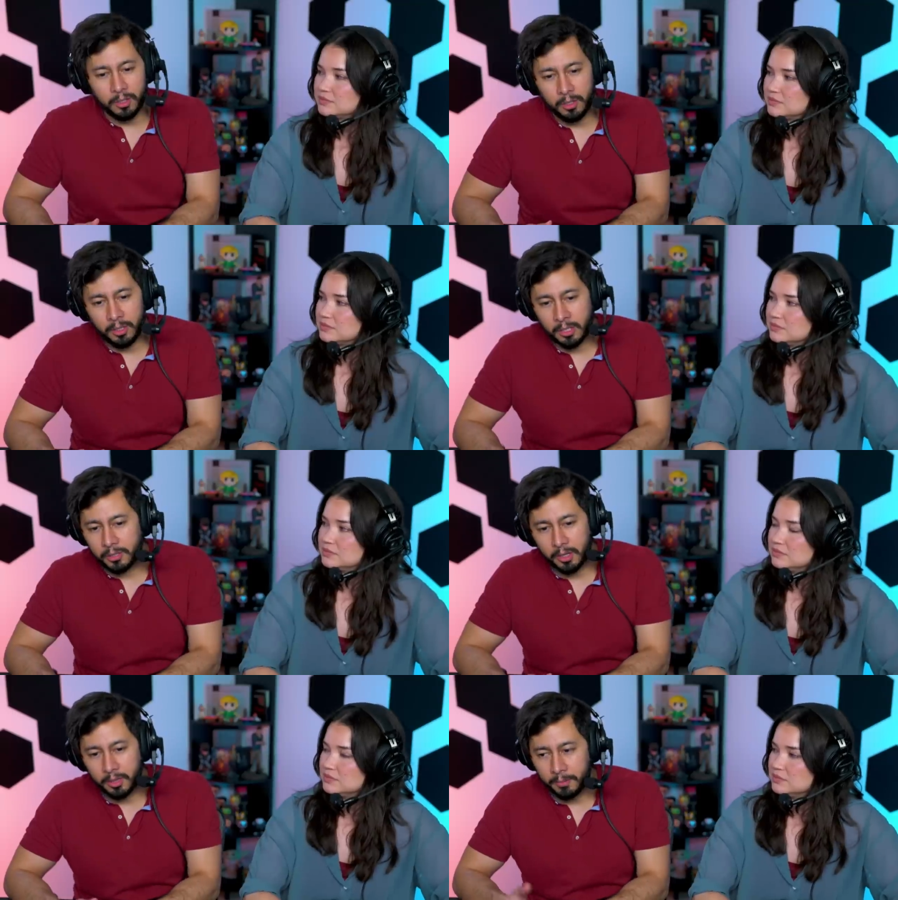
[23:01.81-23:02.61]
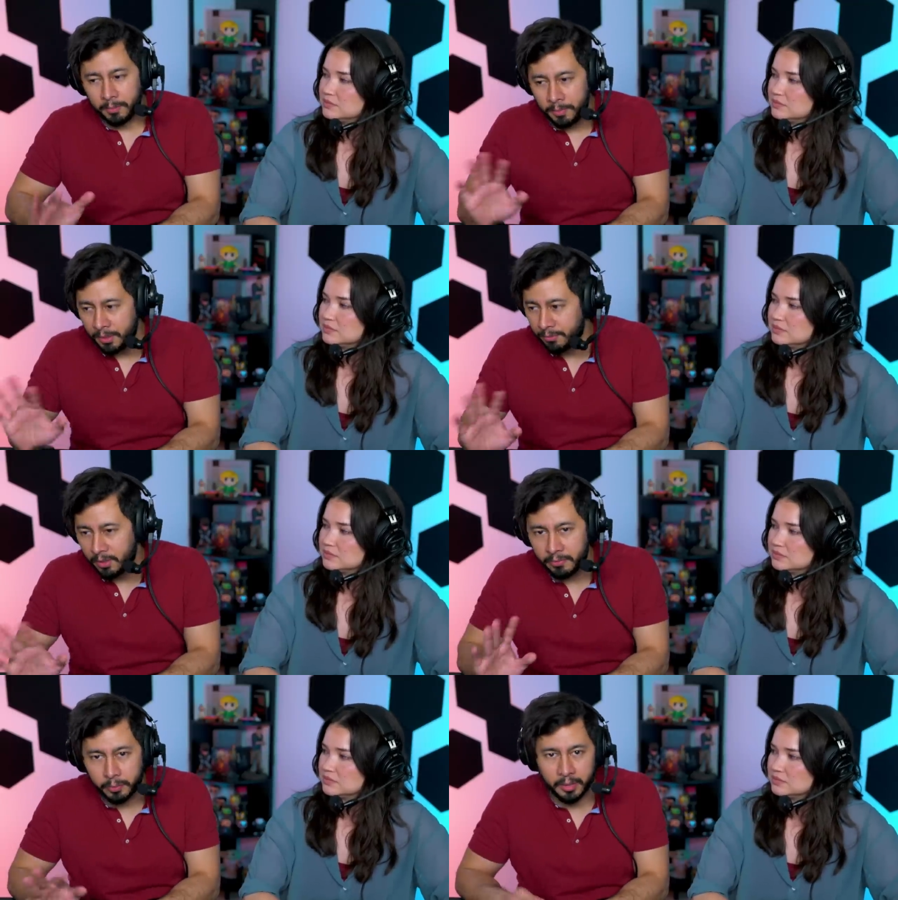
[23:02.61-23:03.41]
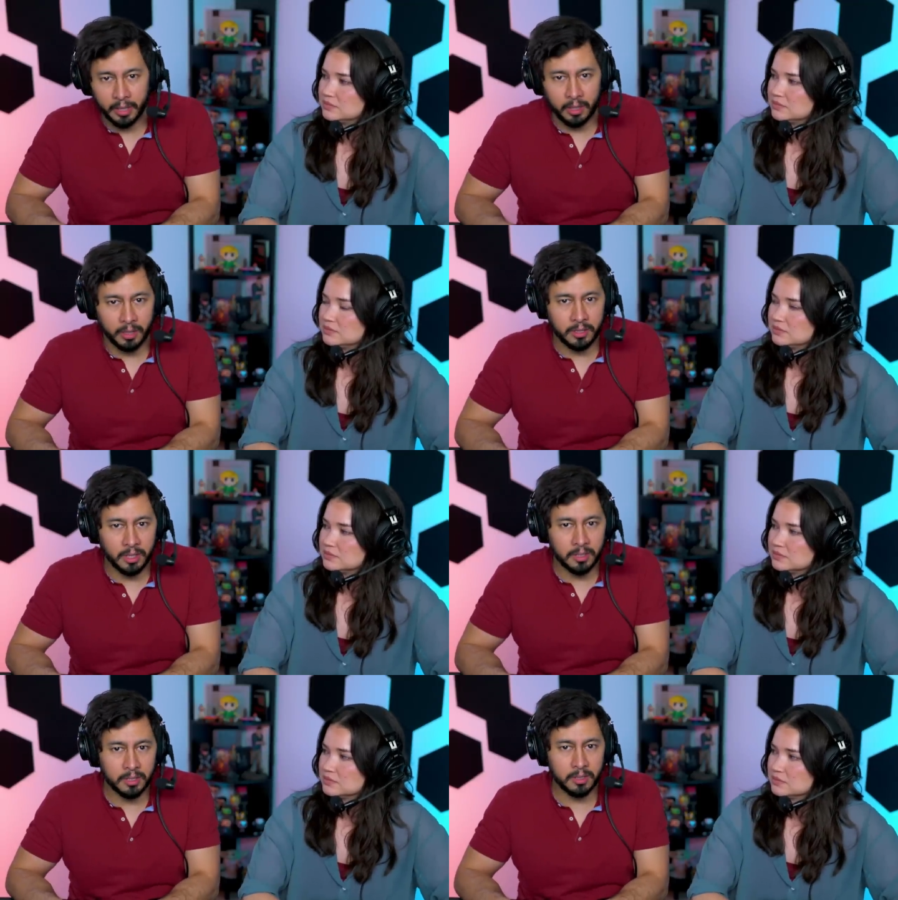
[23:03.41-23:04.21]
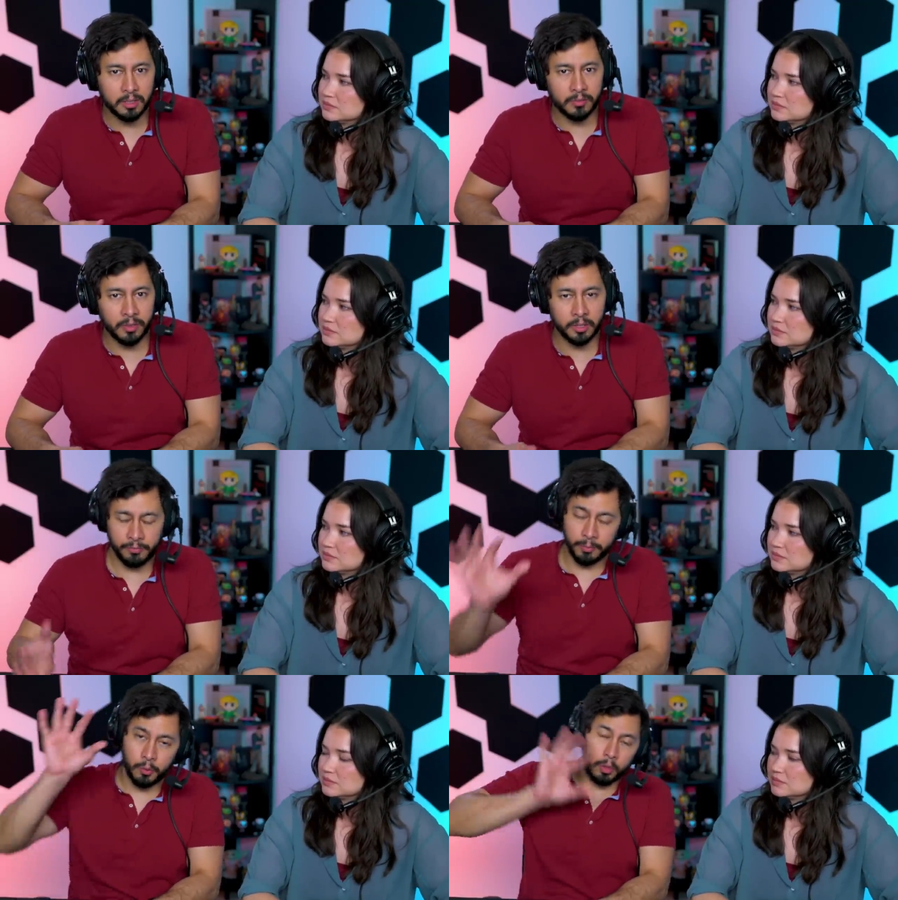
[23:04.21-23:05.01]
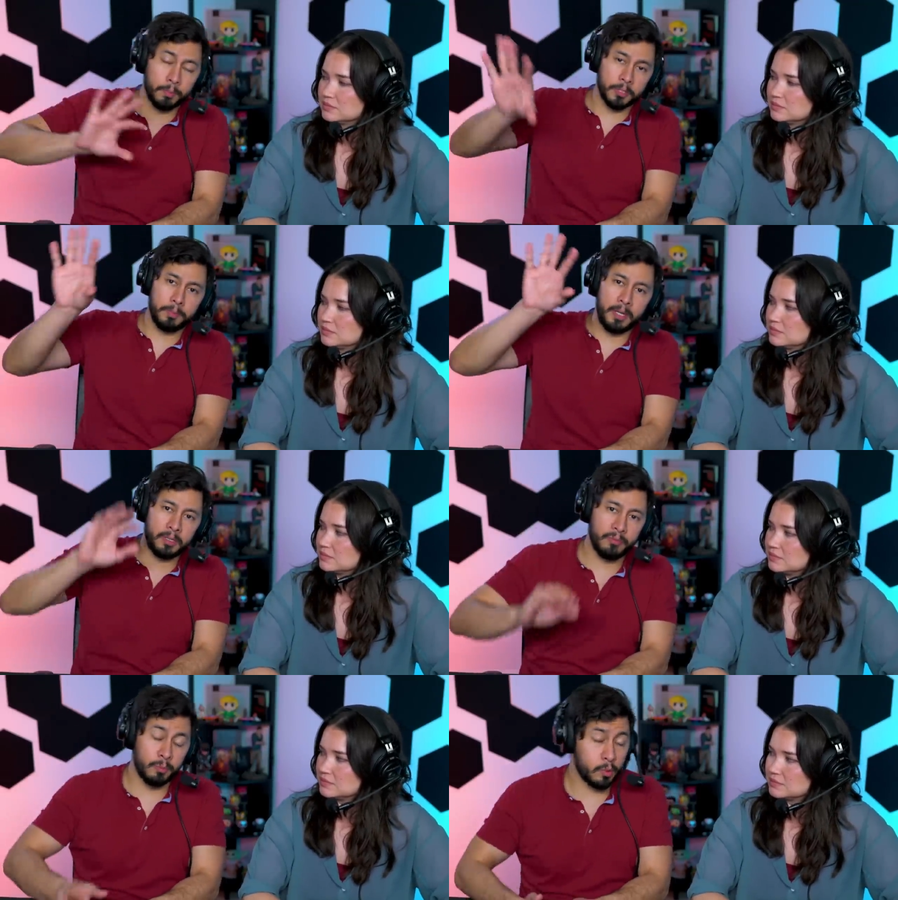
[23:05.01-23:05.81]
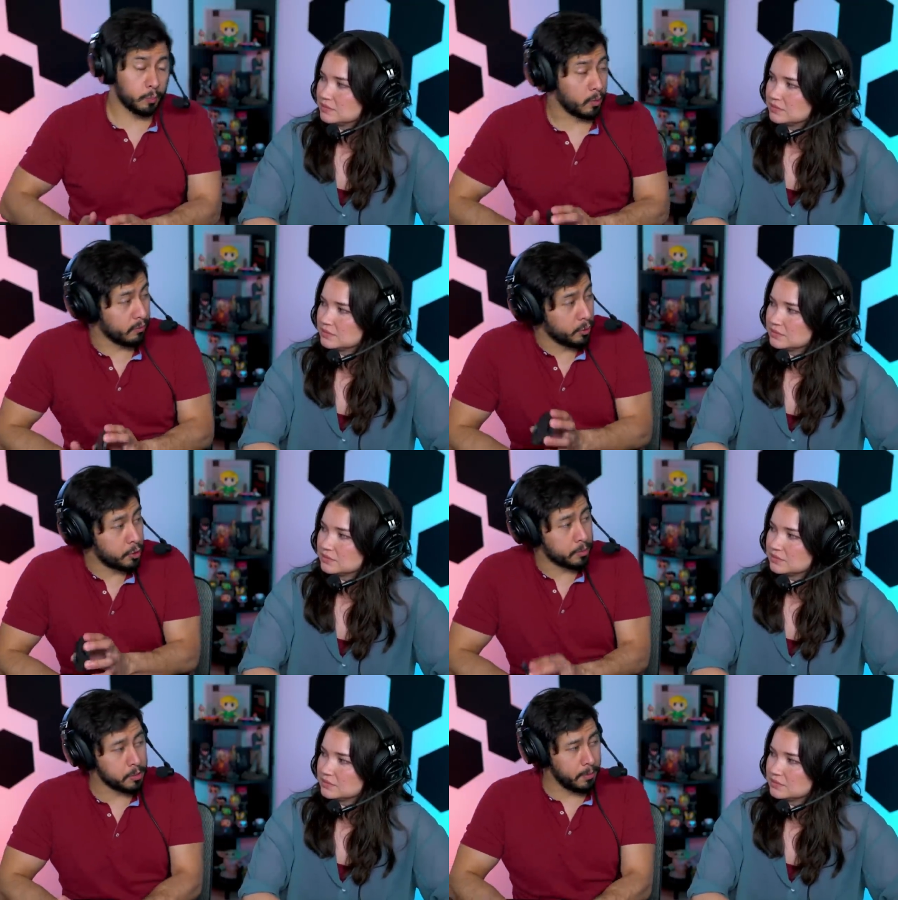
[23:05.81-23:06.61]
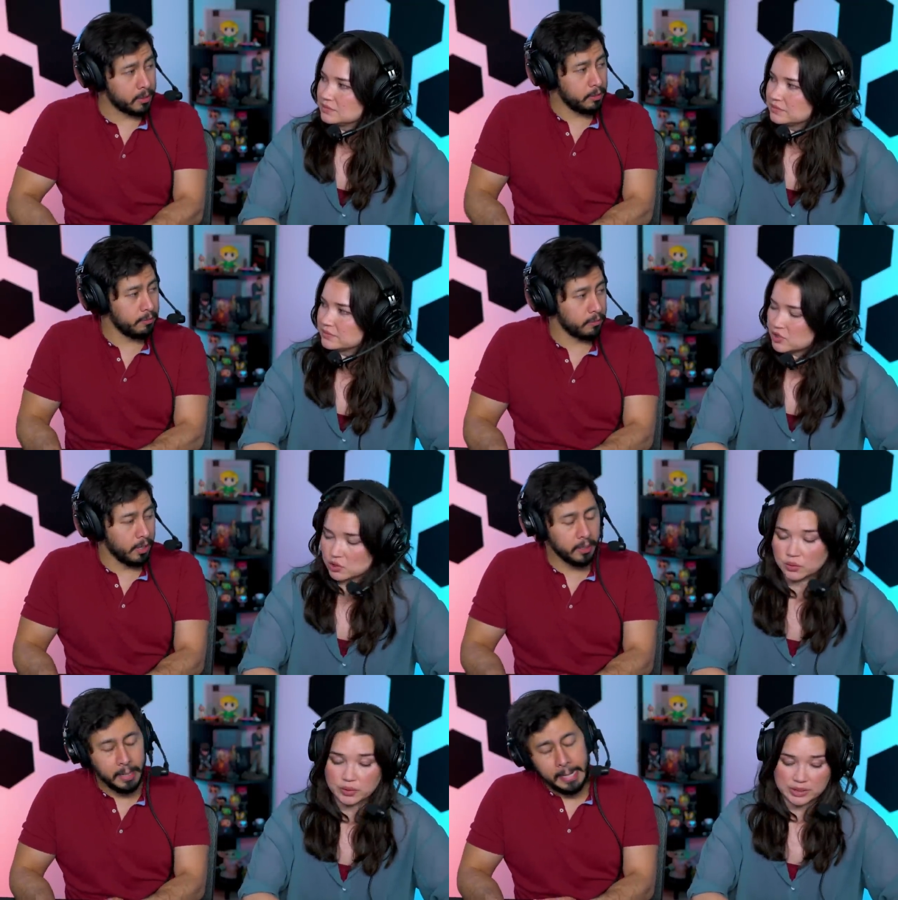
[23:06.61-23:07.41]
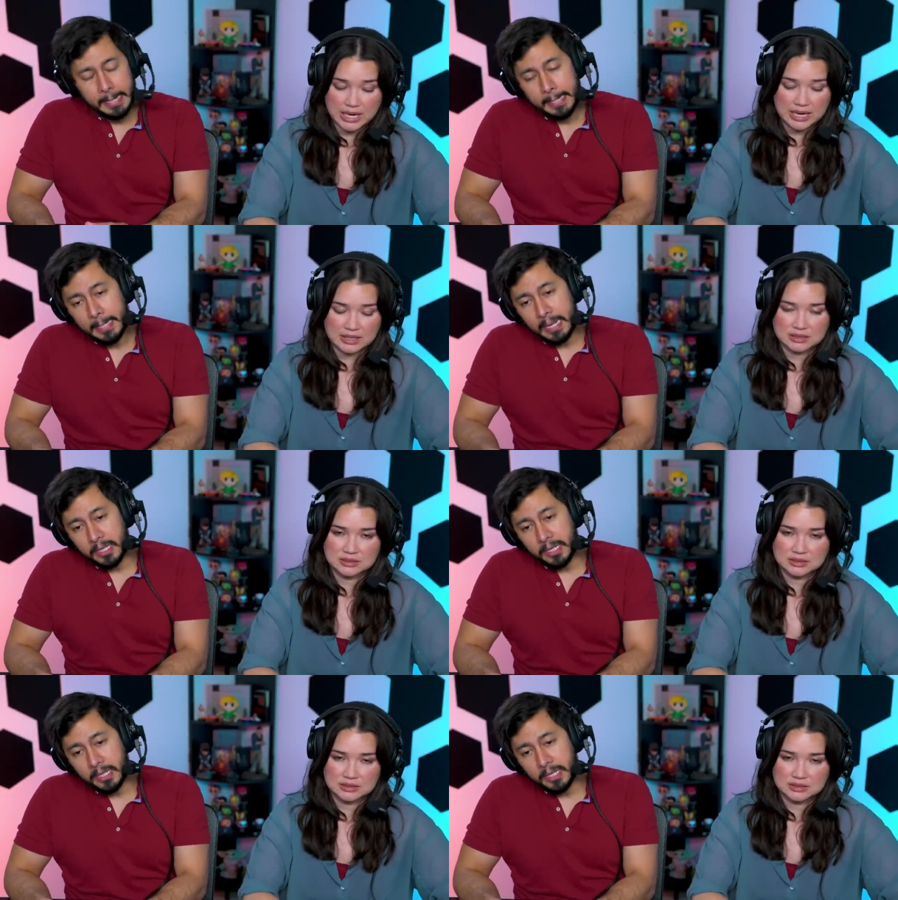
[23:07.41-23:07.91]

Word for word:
Speaker 1: You're not trying to be involved with that nonsense, as far from your perspective, from your privileged perspective, right? Sure, yeah.